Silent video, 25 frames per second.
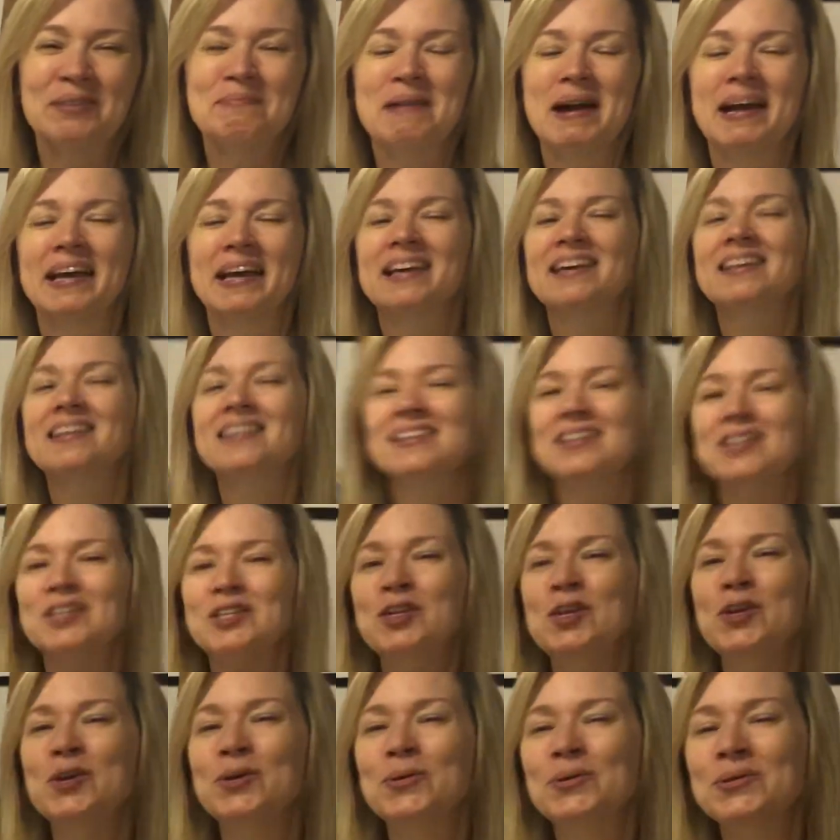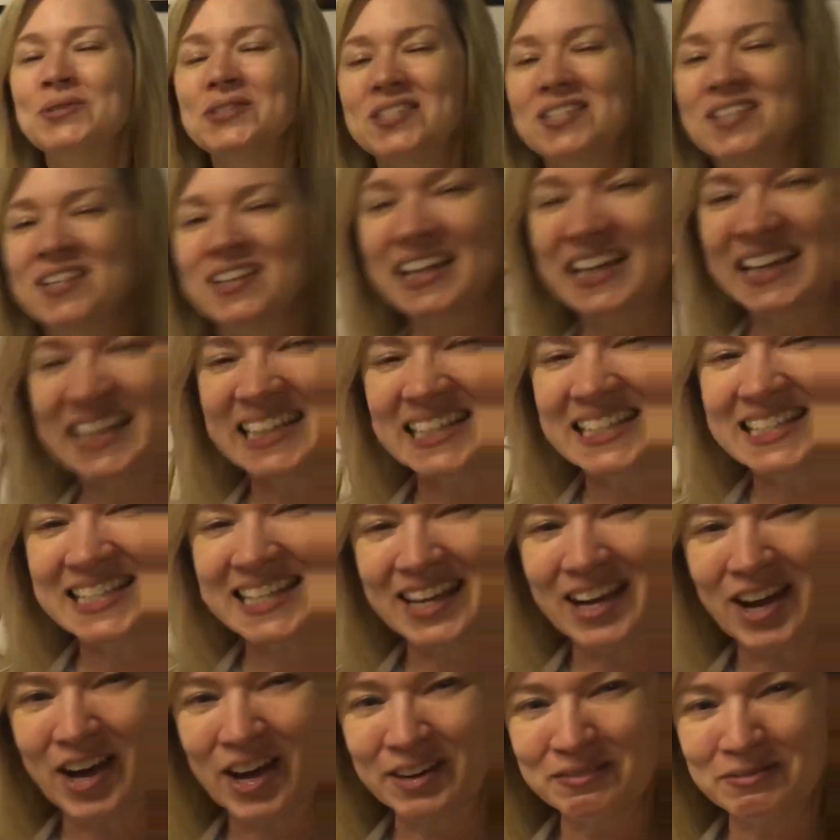Hear my new Celine
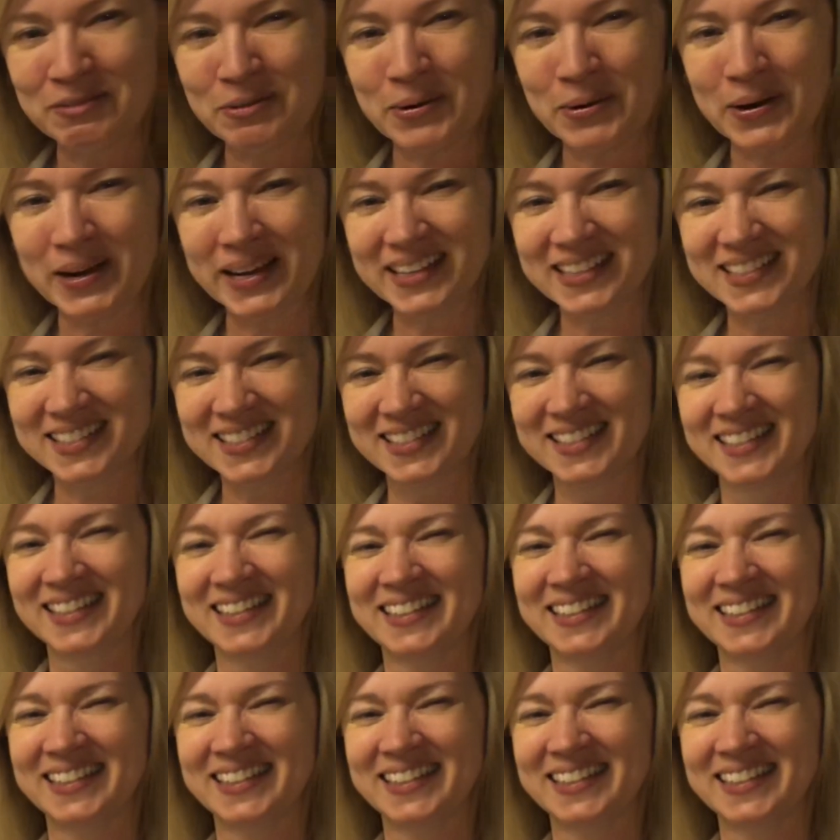Dion voice.